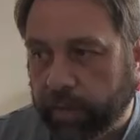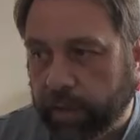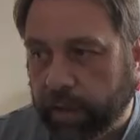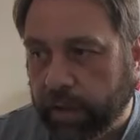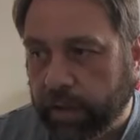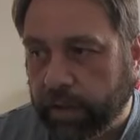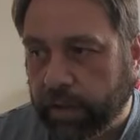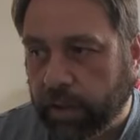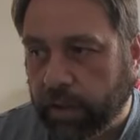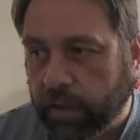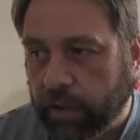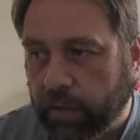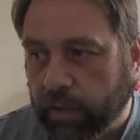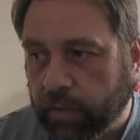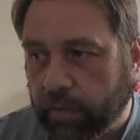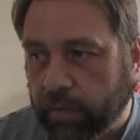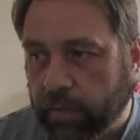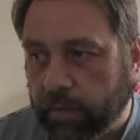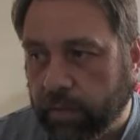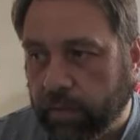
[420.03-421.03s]
an
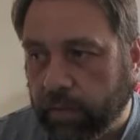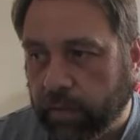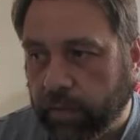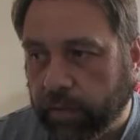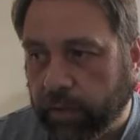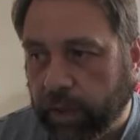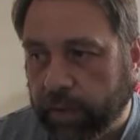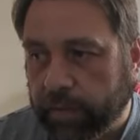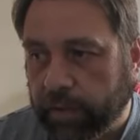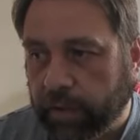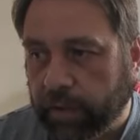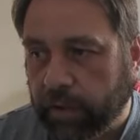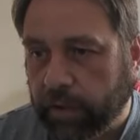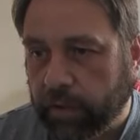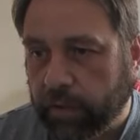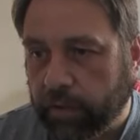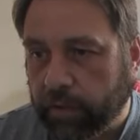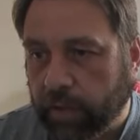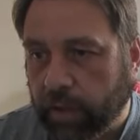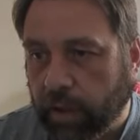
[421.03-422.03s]
perhaps
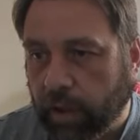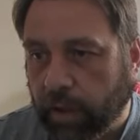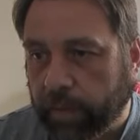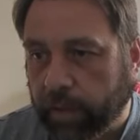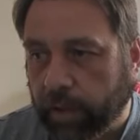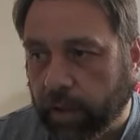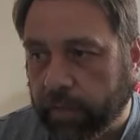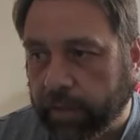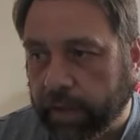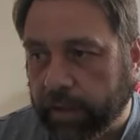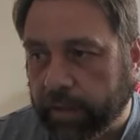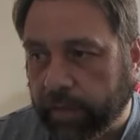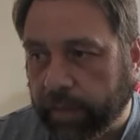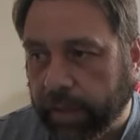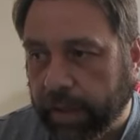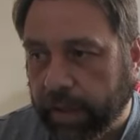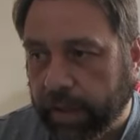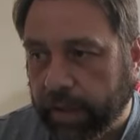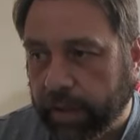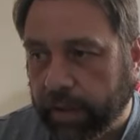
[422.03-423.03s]
additional car park around the
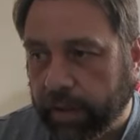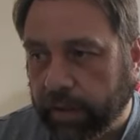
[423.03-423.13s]
back.